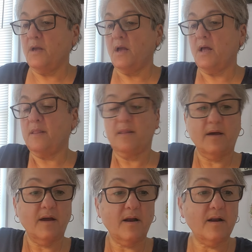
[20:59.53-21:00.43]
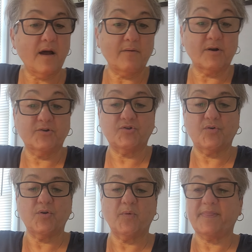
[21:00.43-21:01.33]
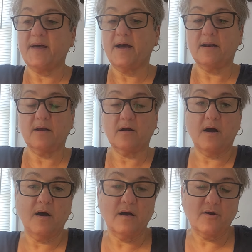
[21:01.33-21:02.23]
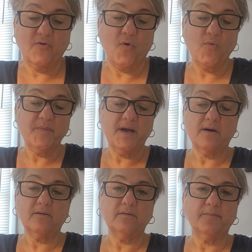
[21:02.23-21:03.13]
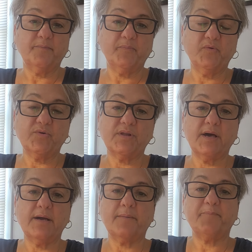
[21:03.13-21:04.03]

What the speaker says: And then I'm going to show you what that chrome nail looks like.